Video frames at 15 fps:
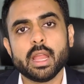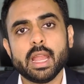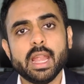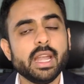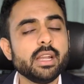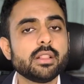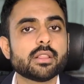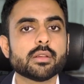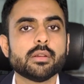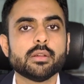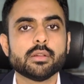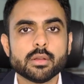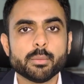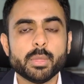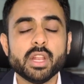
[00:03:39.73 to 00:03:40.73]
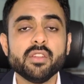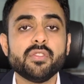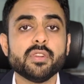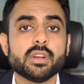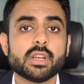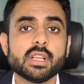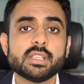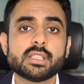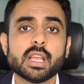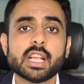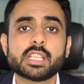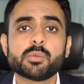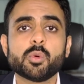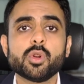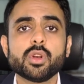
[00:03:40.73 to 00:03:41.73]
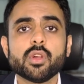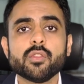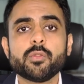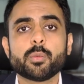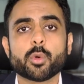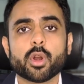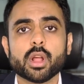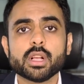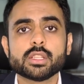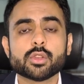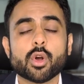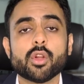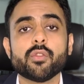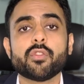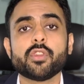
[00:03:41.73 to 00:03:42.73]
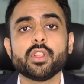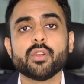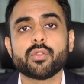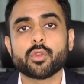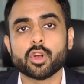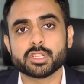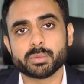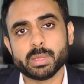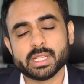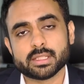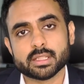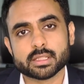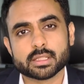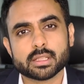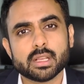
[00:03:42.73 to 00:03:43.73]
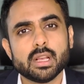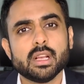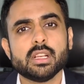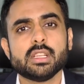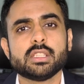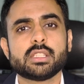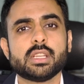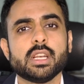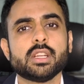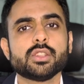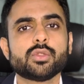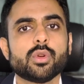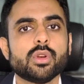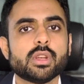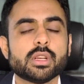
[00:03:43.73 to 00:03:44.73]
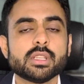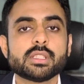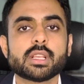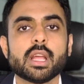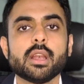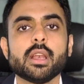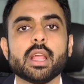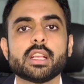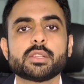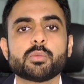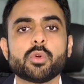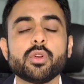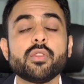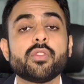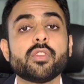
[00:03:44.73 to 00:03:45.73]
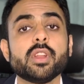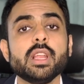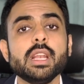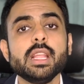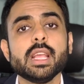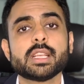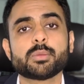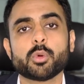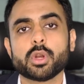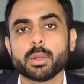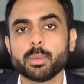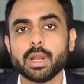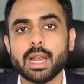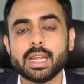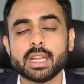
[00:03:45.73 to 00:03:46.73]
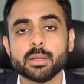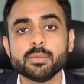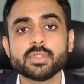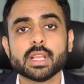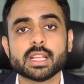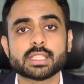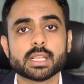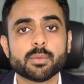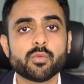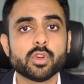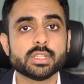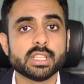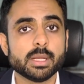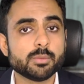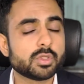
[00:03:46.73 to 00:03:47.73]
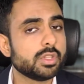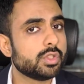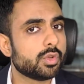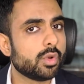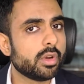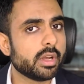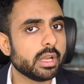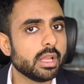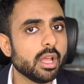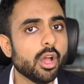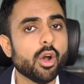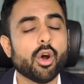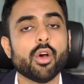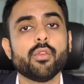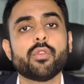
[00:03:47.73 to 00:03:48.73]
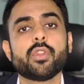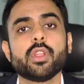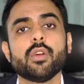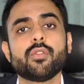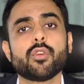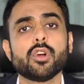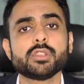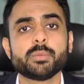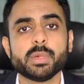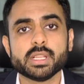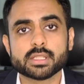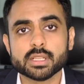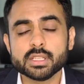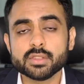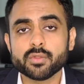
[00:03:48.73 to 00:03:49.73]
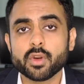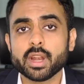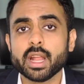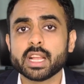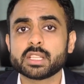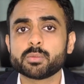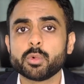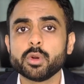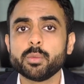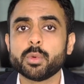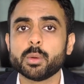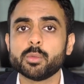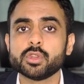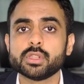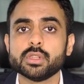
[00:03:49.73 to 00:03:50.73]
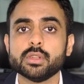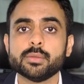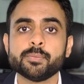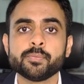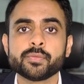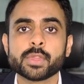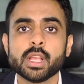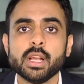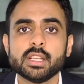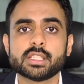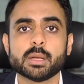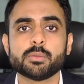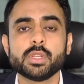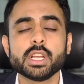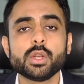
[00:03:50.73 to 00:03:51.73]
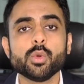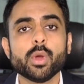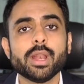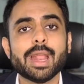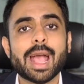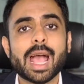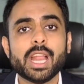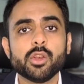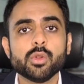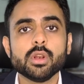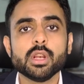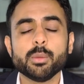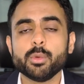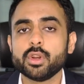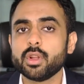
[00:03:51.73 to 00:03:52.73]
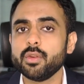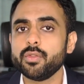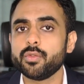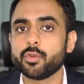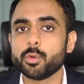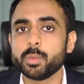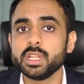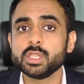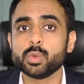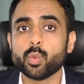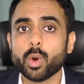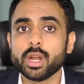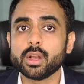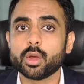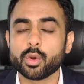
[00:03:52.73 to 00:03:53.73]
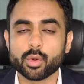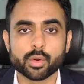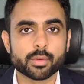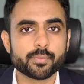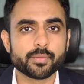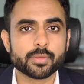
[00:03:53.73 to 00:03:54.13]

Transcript: Eighth benefit is export of products on free of cost basis. Status holders can export freely exportable items except for gems and jewelry on free of cost basis for export promotion, subject to an annual limit of Rs 1 crore